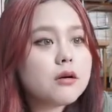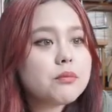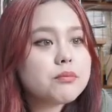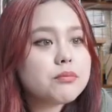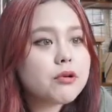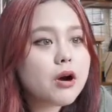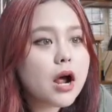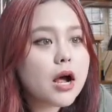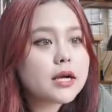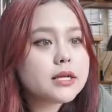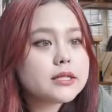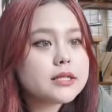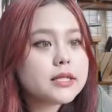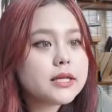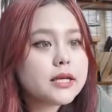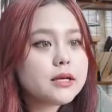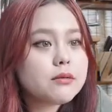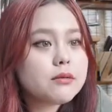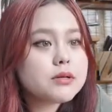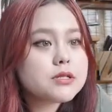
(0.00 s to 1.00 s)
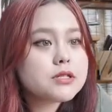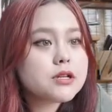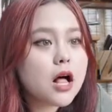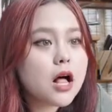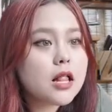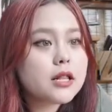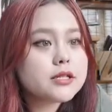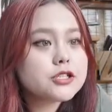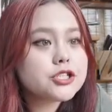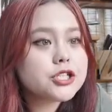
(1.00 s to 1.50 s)
love broccoli
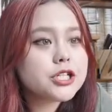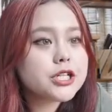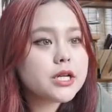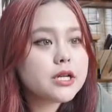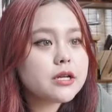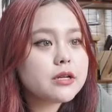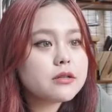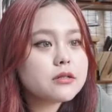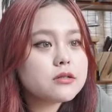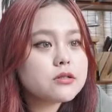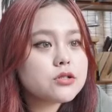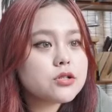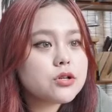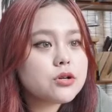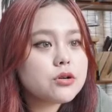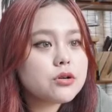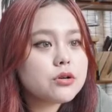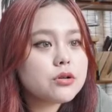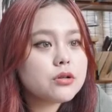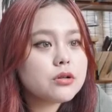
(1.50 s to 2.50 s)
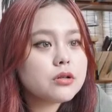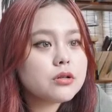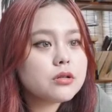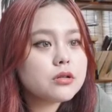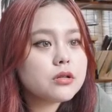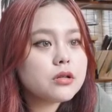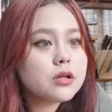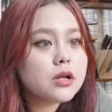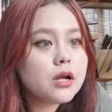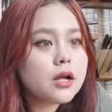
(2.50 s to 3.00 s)
with garlic chicken
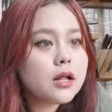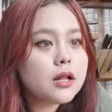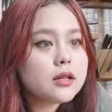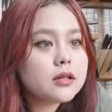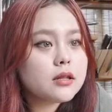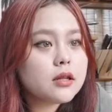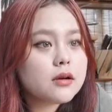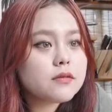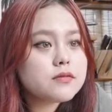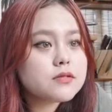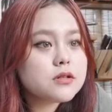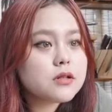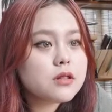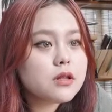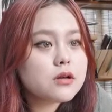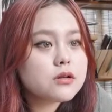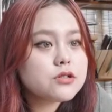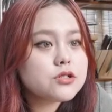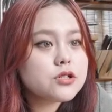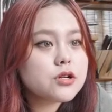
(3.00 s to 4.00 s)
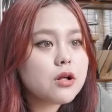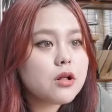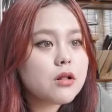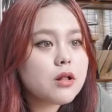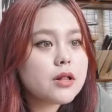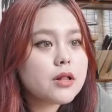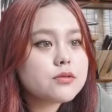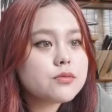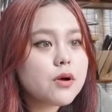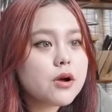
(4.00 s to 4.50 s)
too love
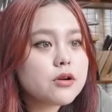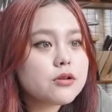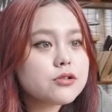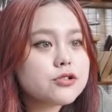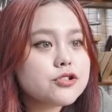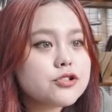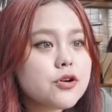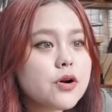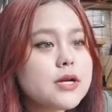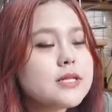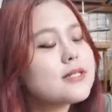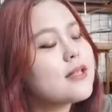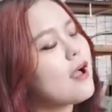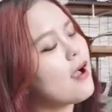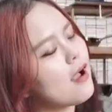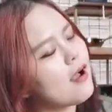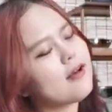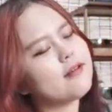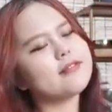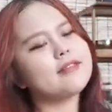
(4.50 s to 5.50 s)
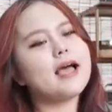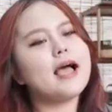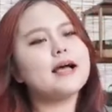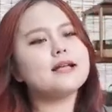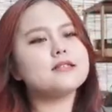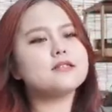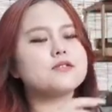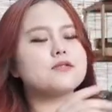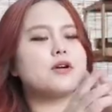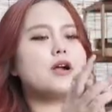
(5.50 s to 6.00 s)
cilantro as well good choice oh
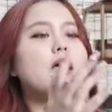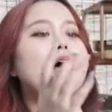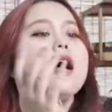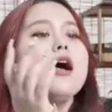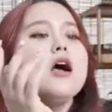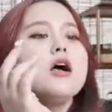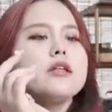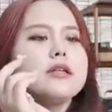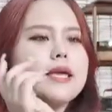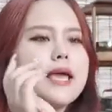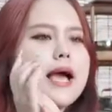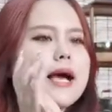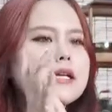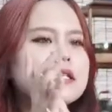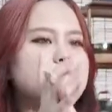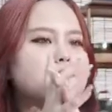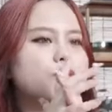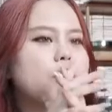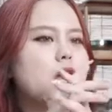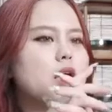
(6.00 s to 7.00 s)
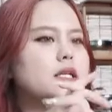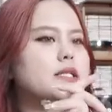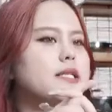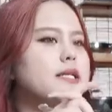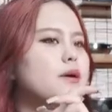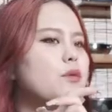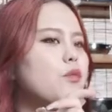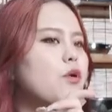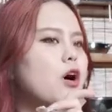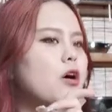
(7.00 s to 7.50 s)
that's great yes
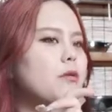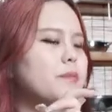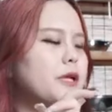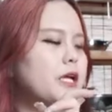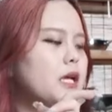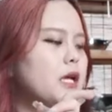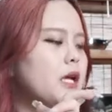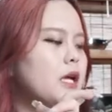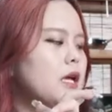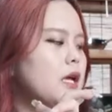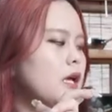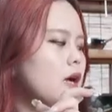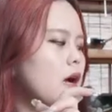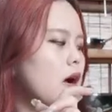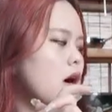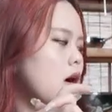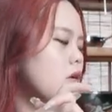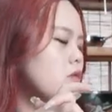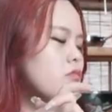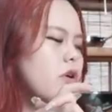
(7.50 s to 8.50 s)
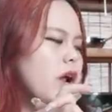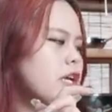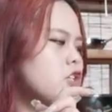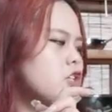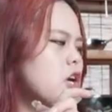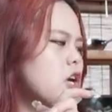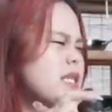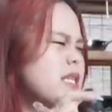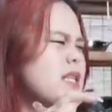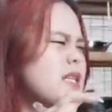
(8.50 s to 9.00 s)
broccoli will be a
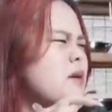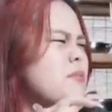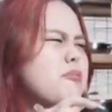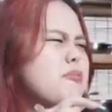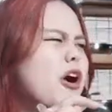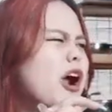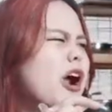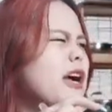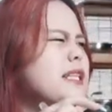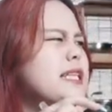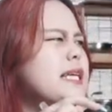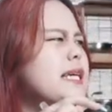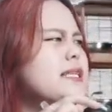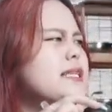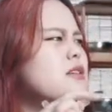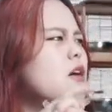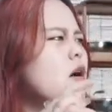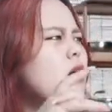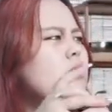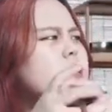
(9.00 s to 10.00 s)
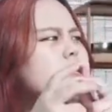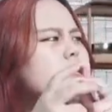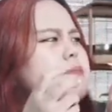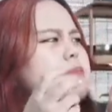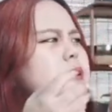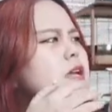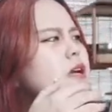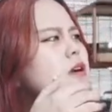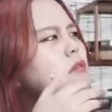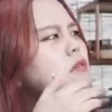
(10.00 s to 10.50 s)
great choice i think broccoli is always
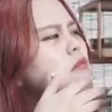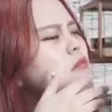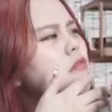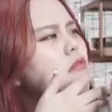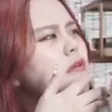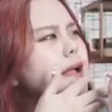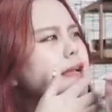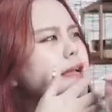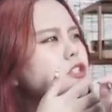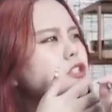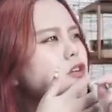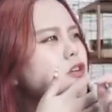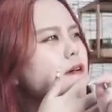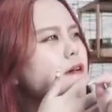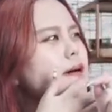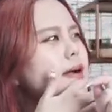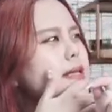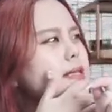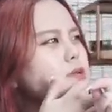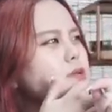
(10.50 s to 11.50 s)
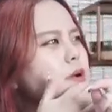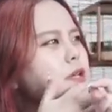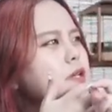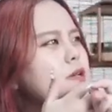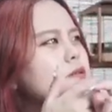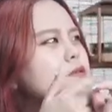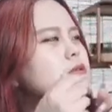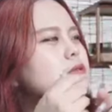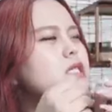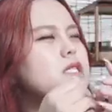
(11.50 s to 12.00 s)
being a great choice when
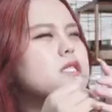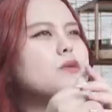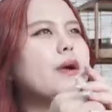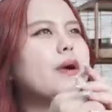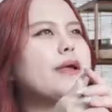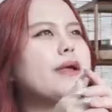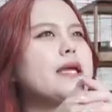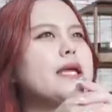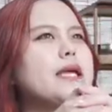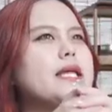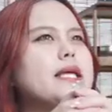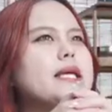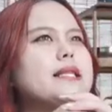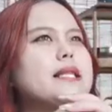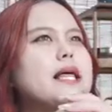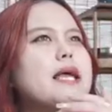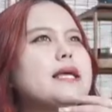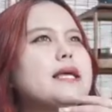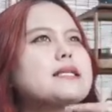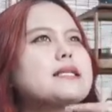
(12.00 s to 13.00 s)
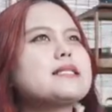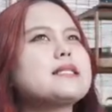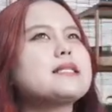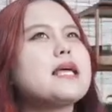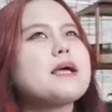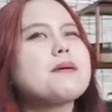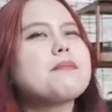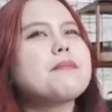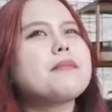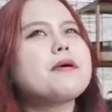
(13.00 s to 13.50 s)
you when you're eating like
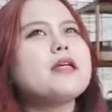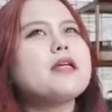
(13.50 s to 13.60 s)
steak